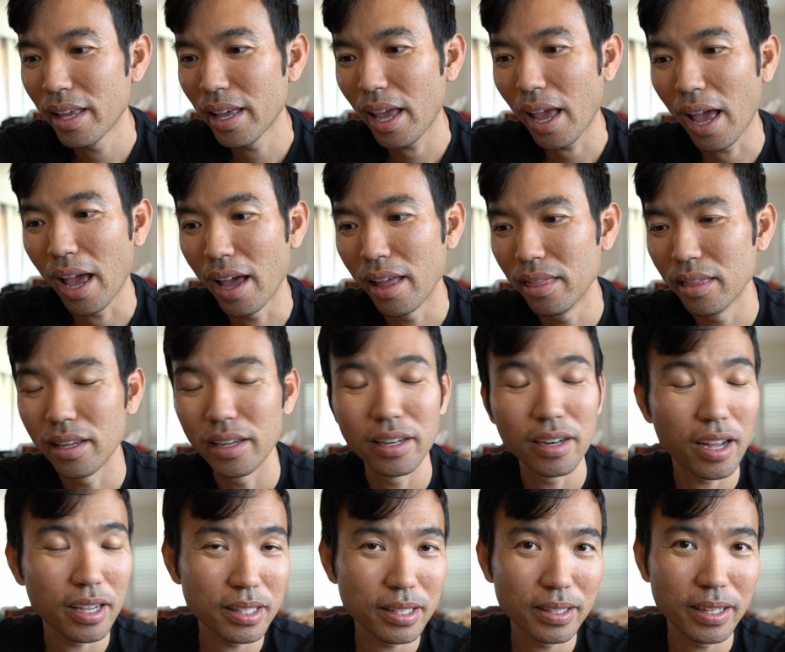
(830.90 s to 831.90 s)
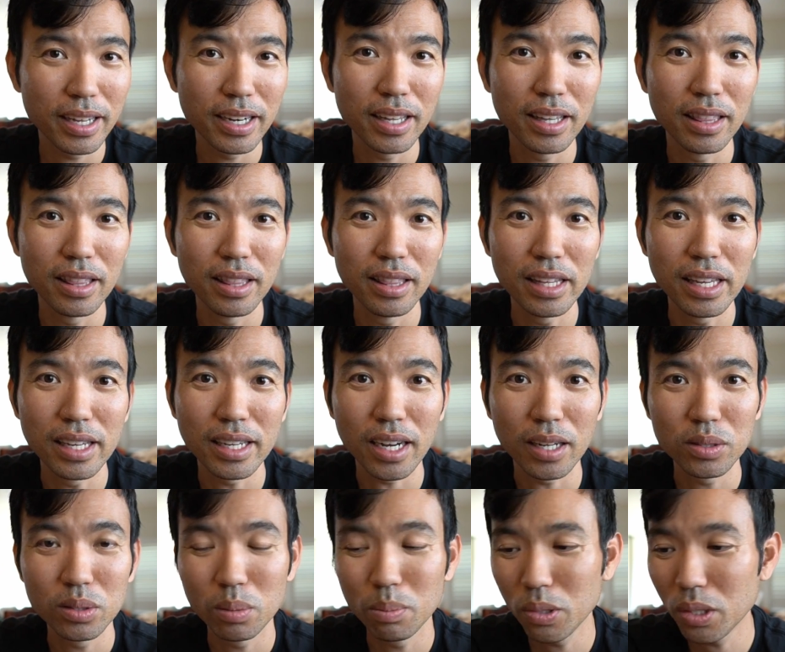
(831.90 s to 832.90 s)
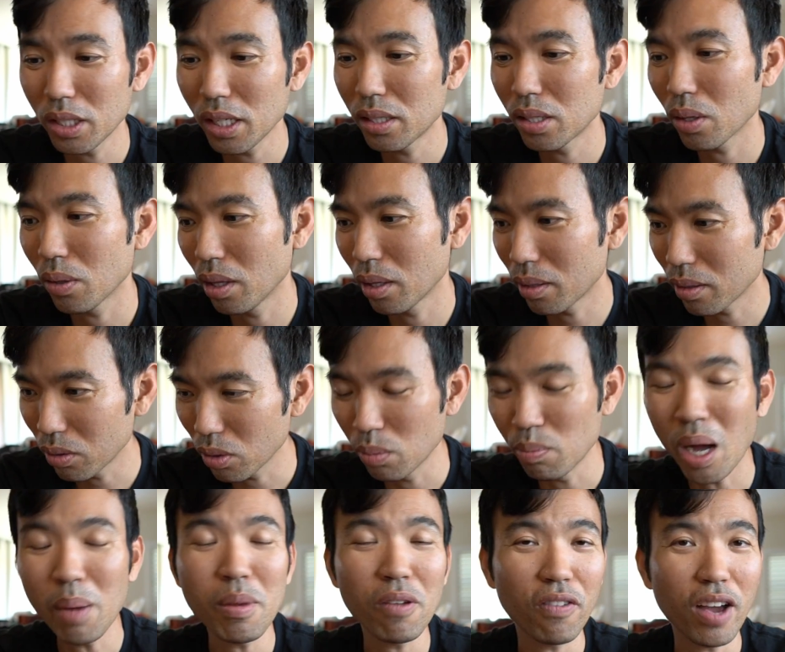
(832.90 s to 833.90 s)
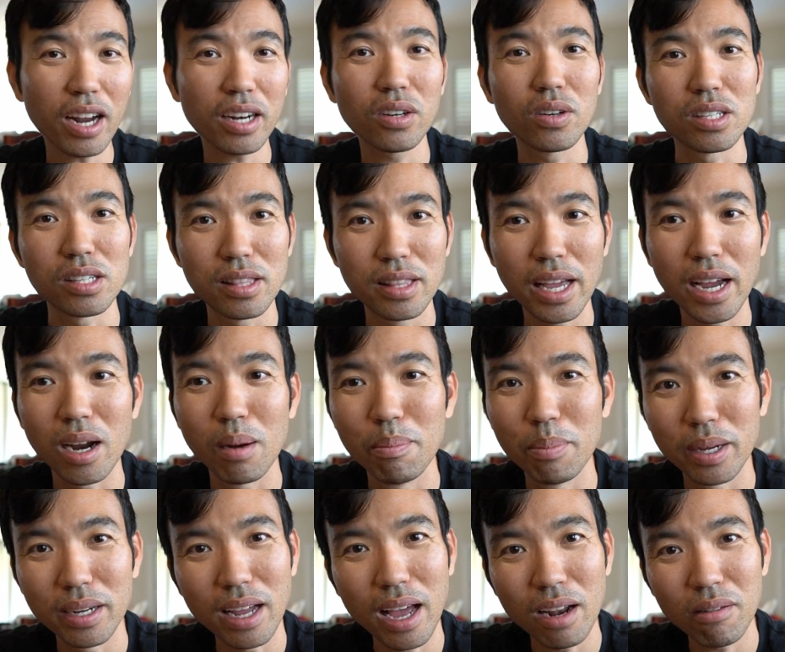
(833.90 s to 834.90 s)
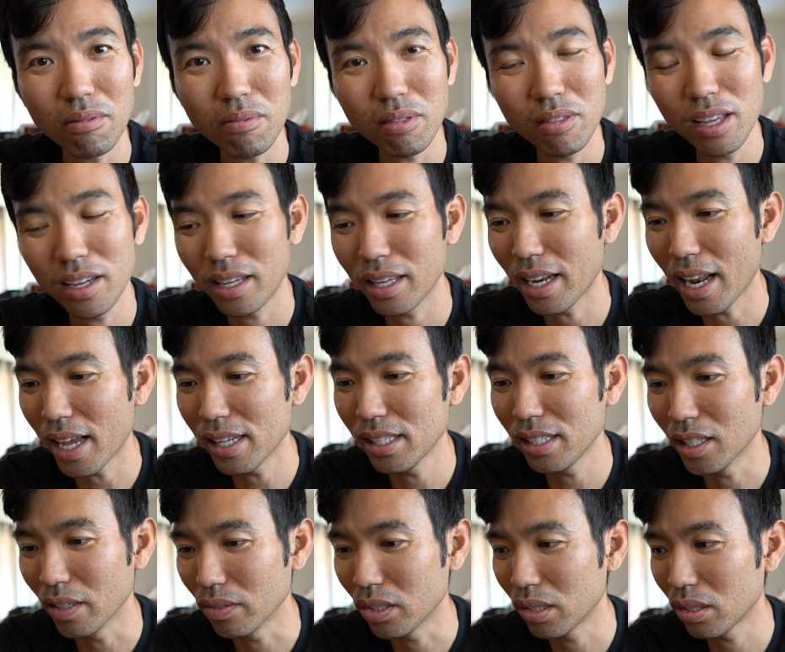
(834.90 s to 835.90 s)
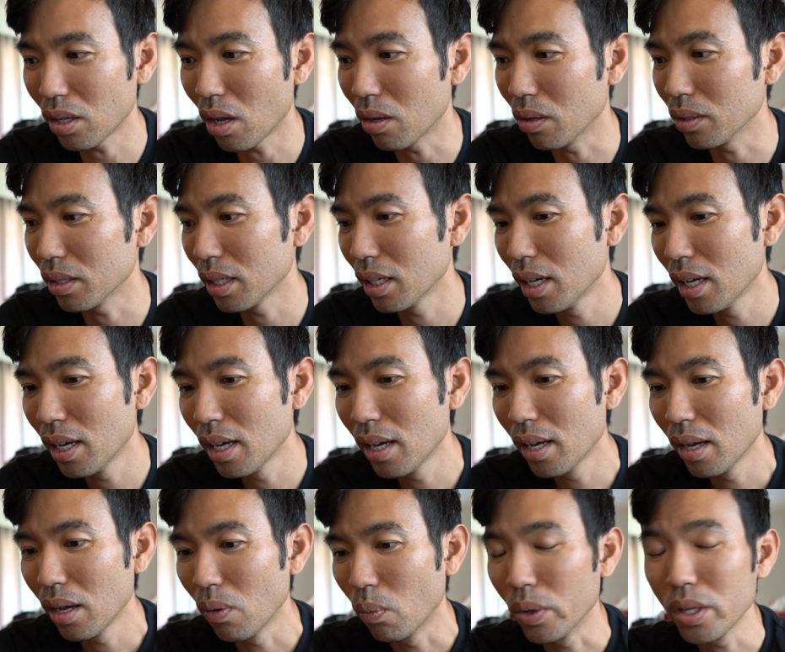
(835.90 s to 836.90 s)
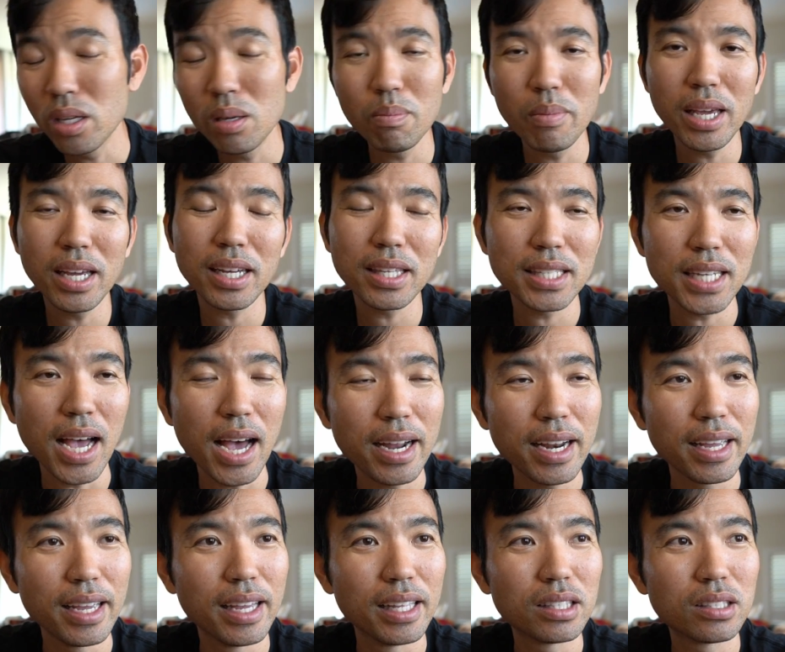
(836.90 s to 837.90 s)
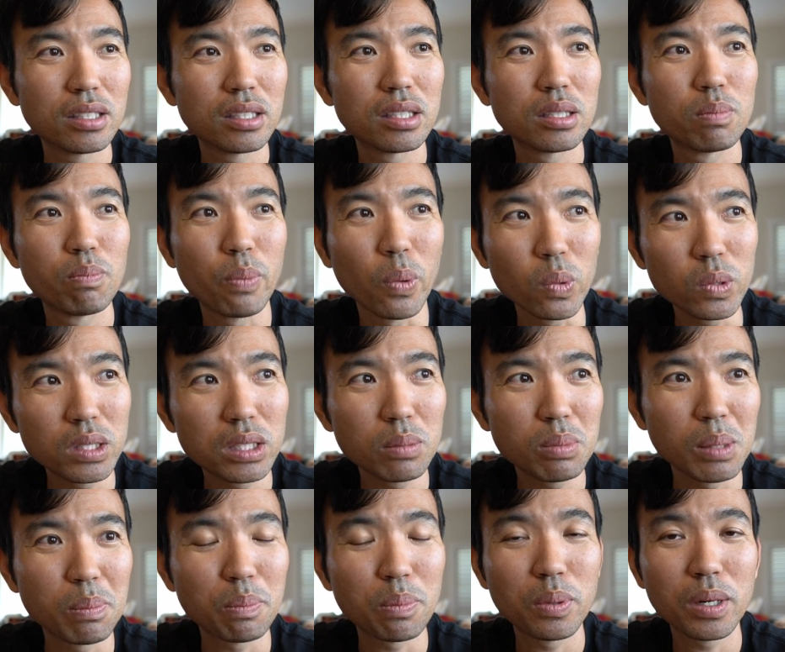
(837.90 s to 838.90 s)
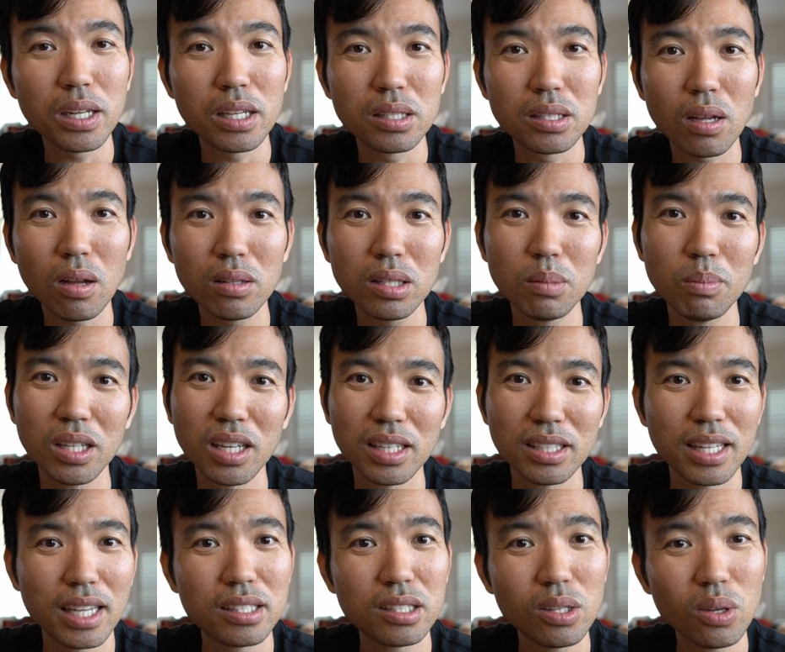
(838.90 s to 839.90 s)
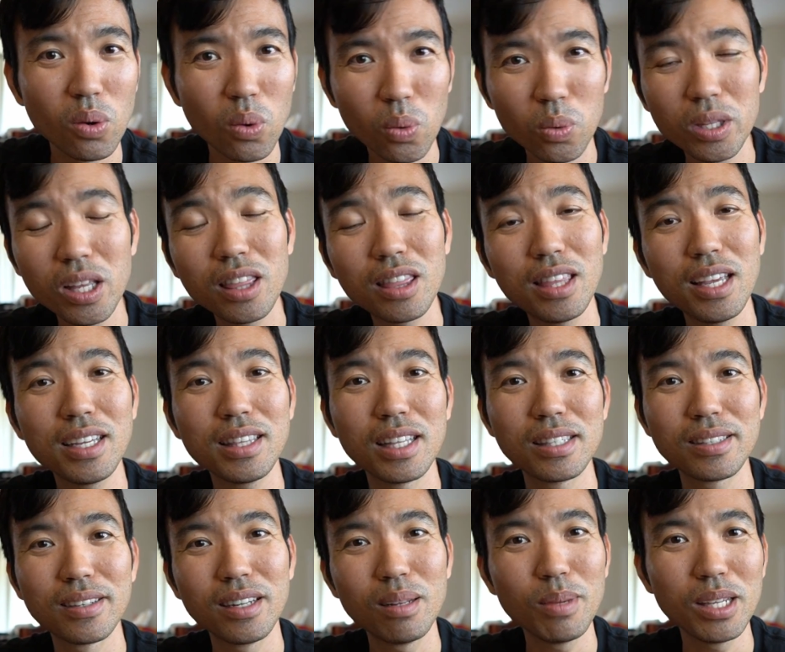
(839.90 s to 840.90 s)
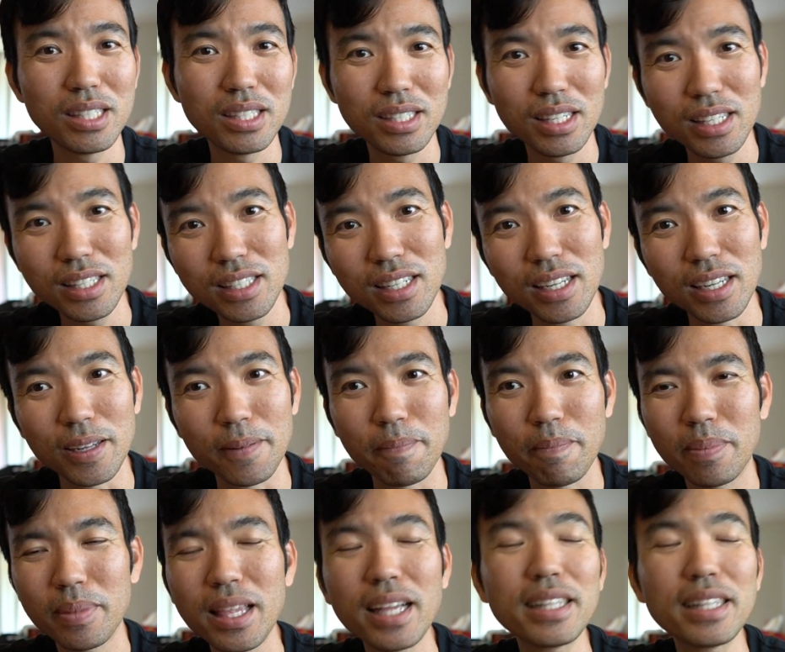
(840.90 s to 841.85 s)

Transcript: and the inositol in the katsubushi. So the umami factor is there, but I don't think it has enough salt. When you make a tare, it's supposed to be pretty salty because that's the only thing that's going to be salting